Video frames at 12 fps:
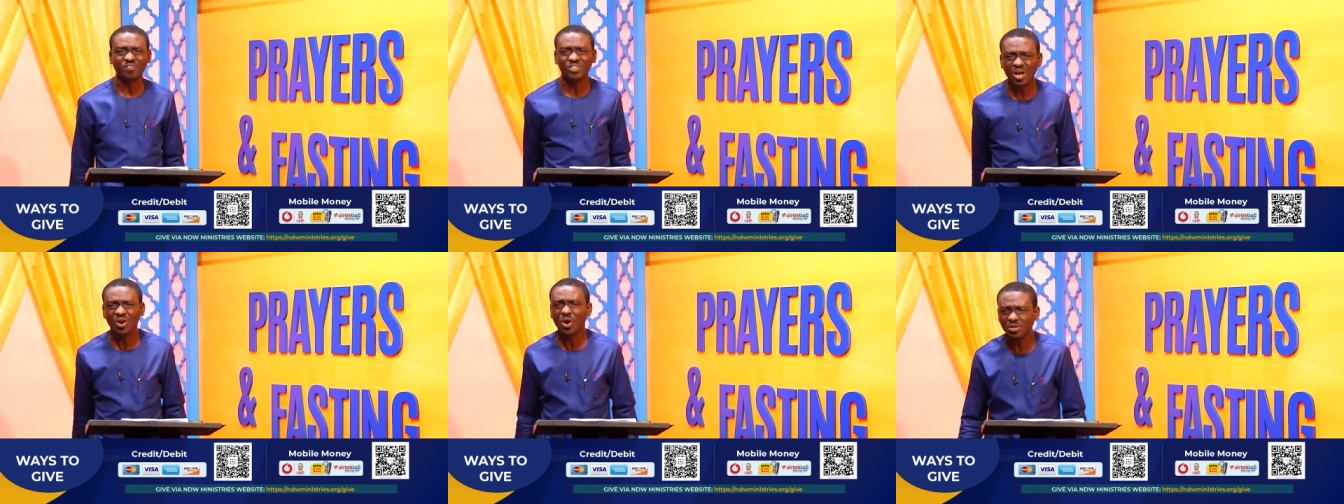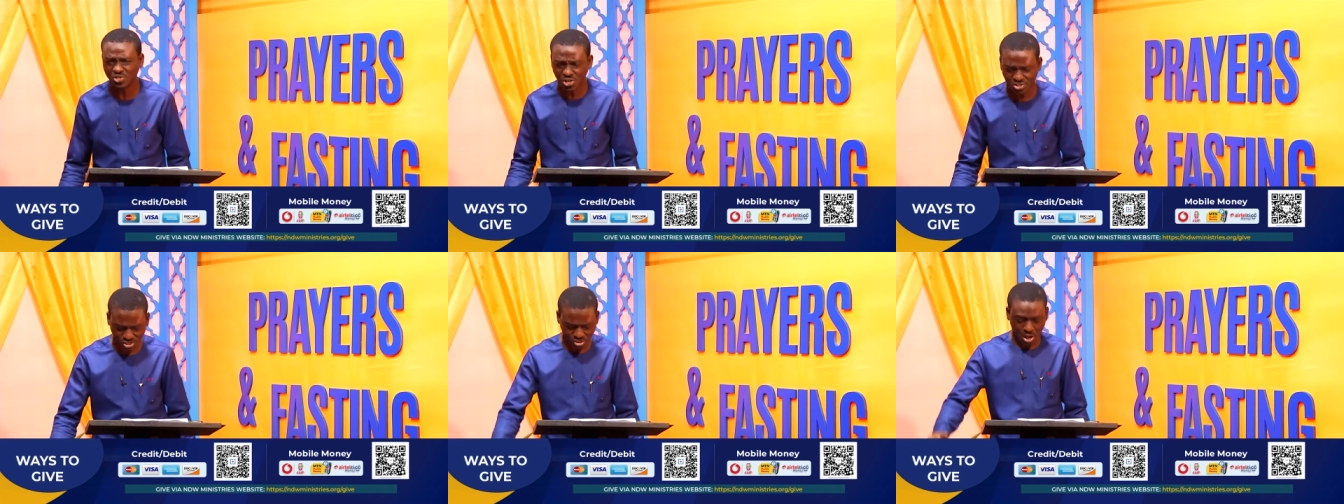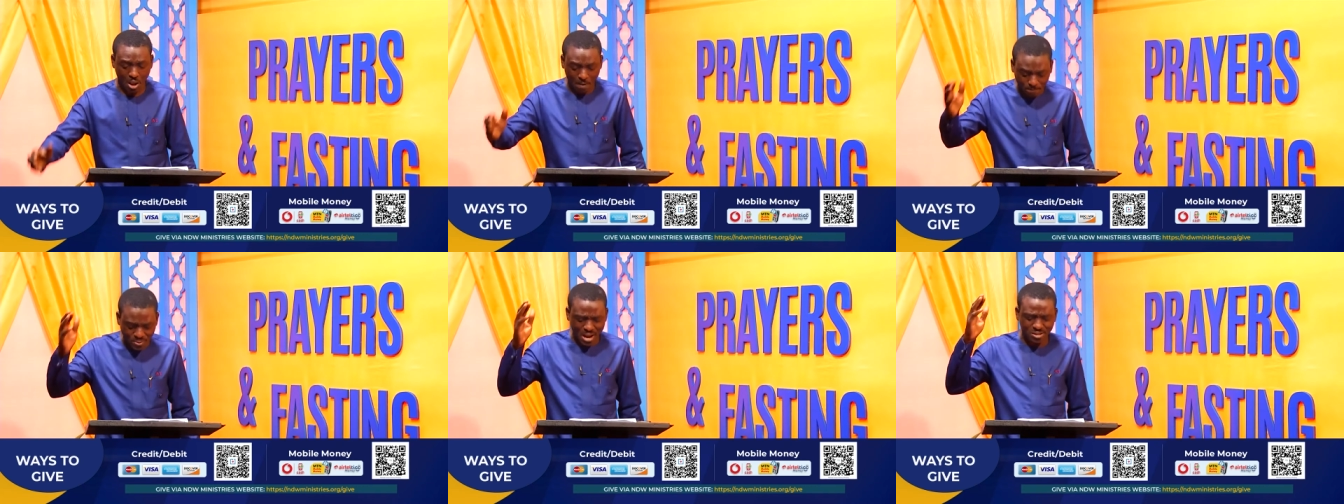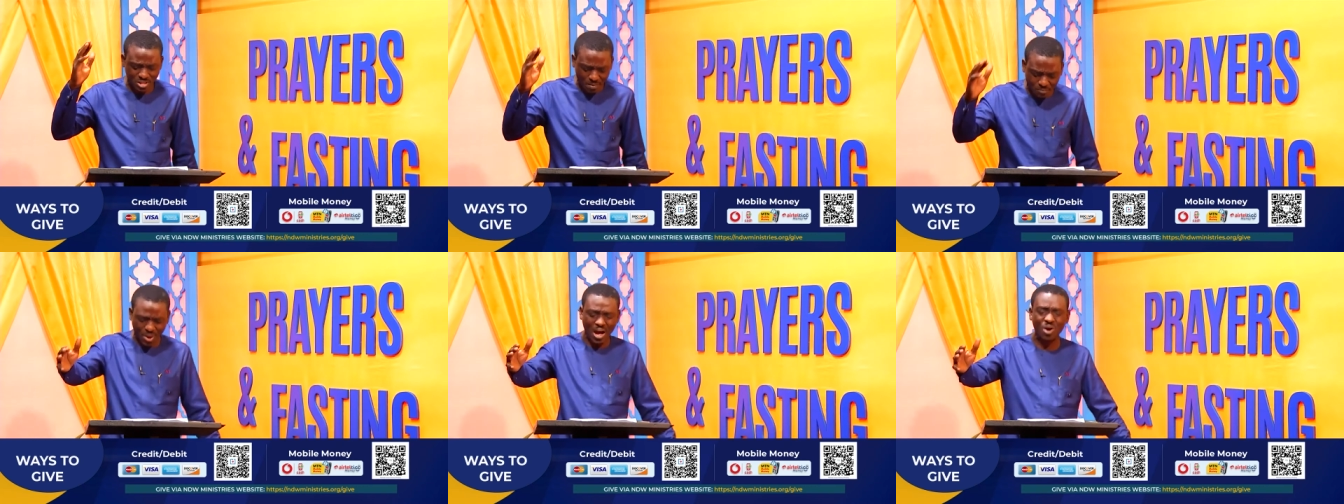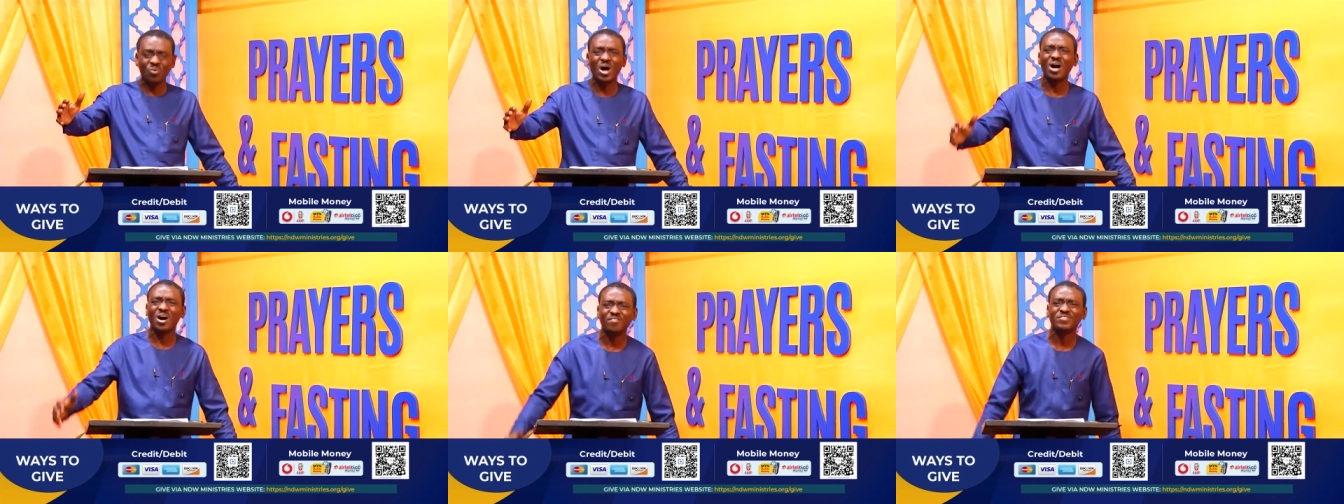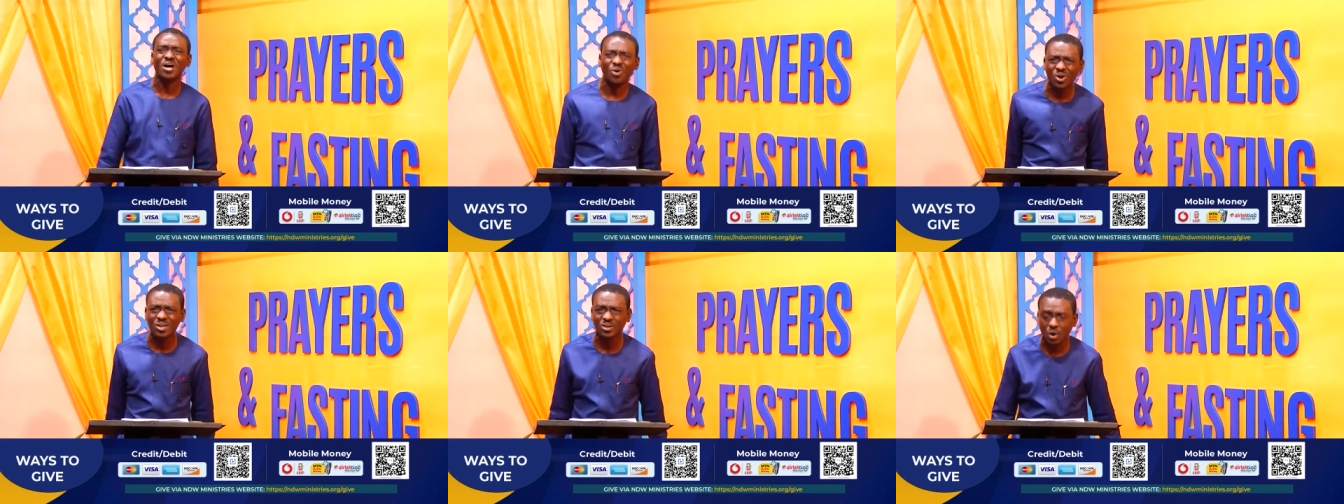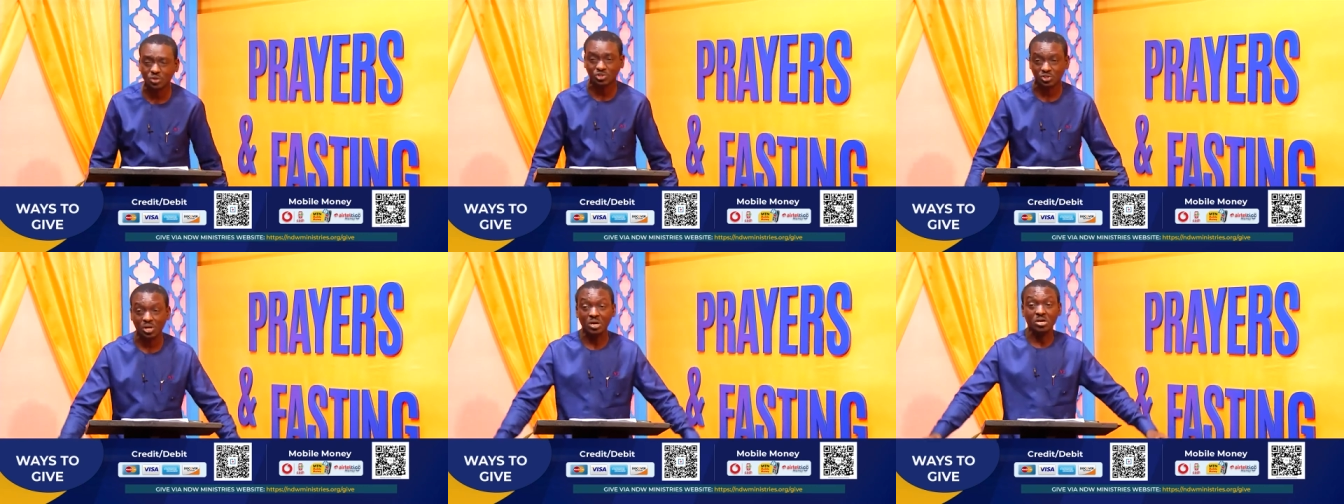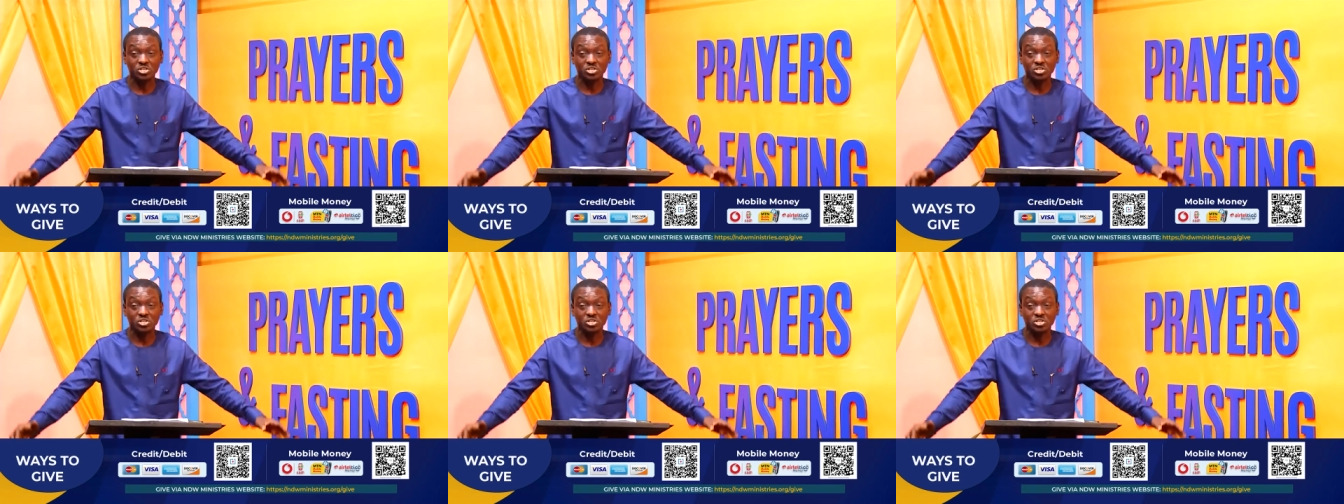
of the Lord Jesus by the power of the Holy Ghost.